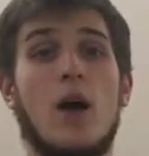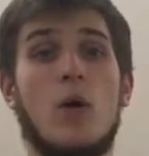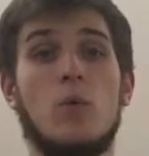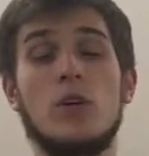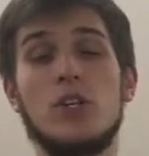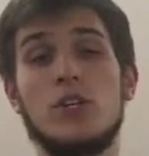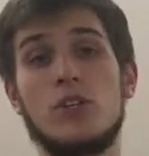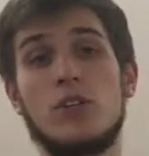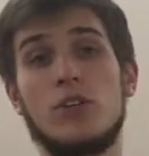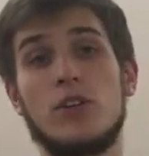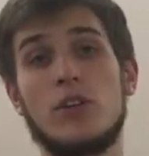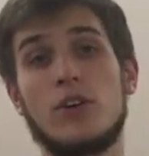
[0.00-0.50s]

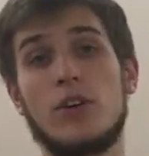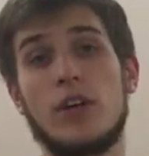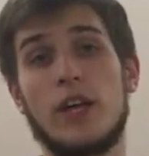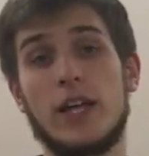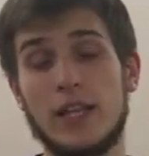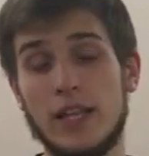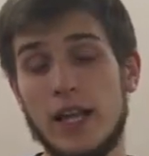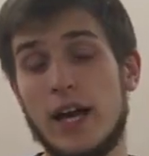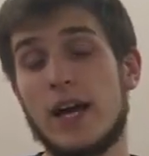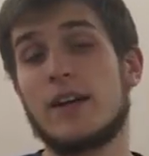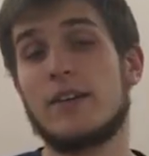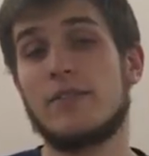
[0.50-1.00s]
Wish you
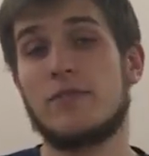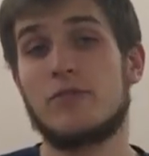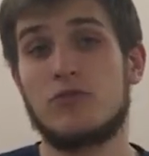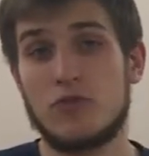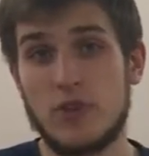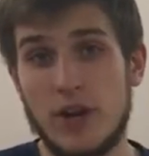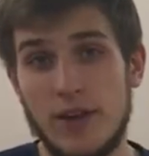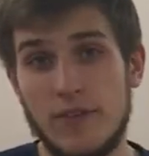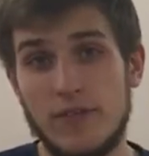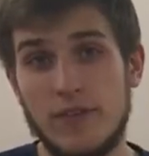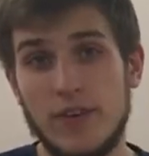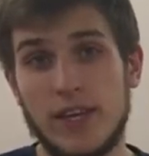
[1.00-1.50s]
a lot of
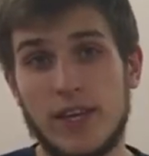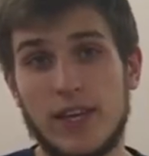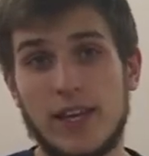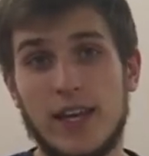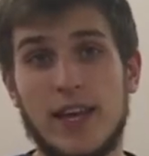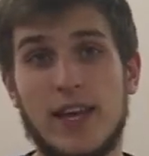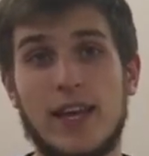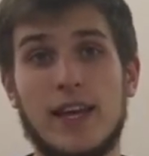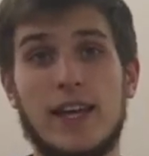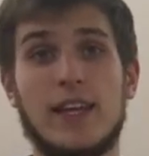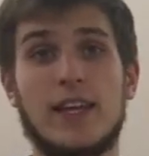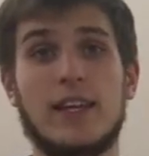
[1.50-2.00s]
traffic
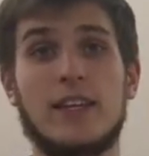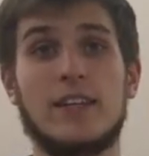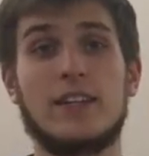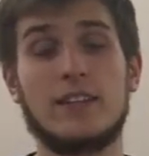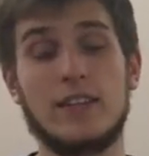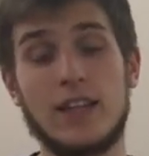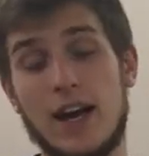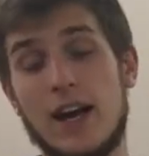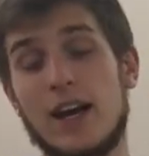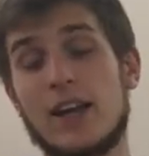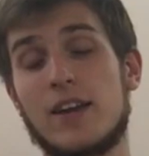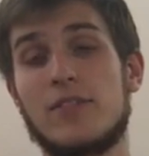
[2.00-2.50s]
and a
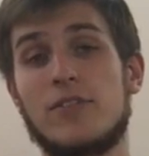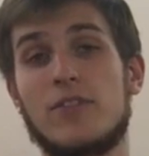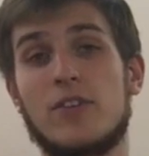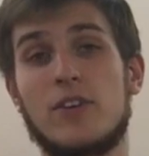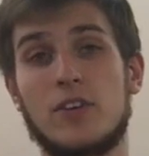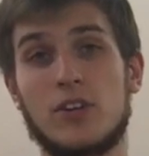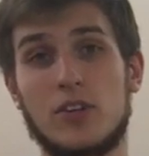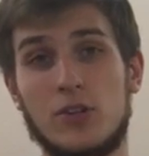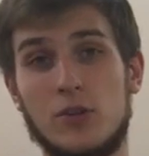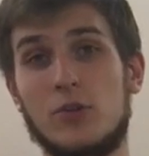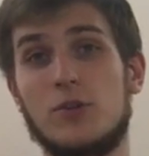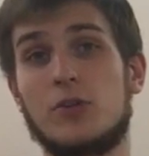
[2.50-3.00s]
lot of
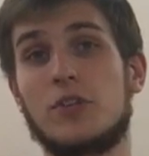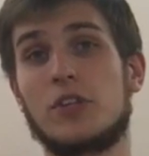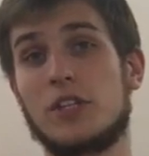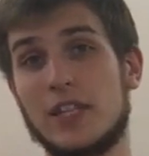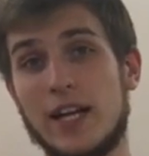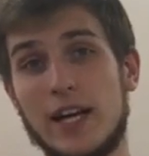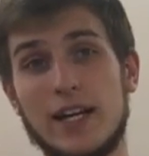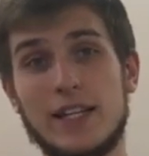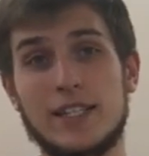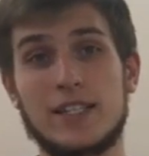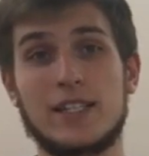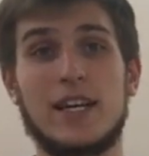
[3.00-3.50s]
good
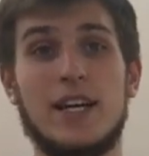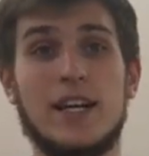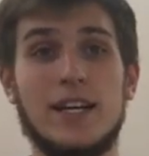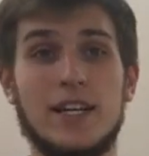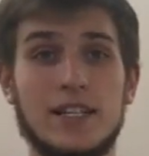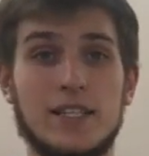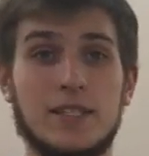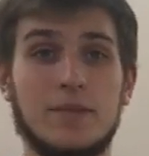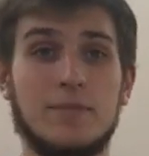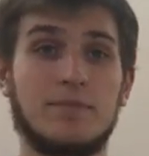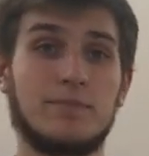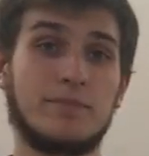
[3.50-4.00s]
clients,
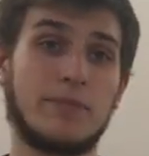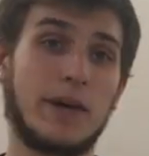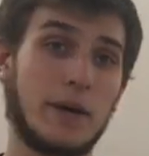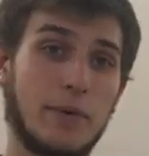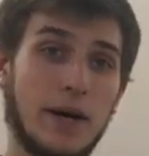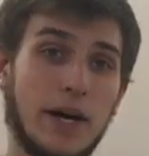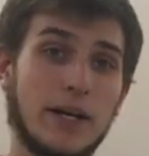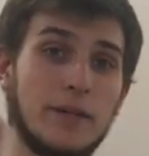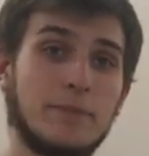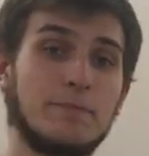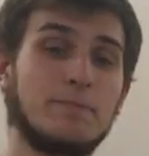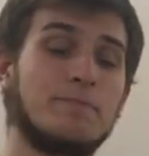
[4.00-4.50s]
guys.
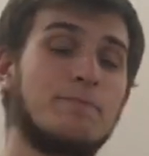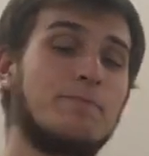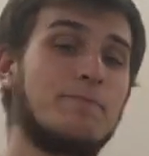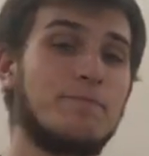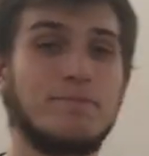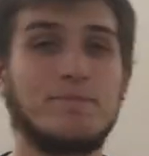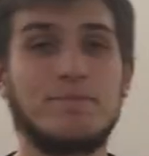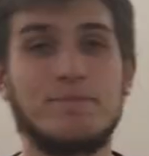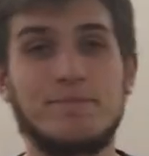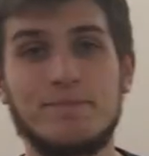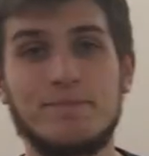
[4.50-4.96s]
Bye-bye.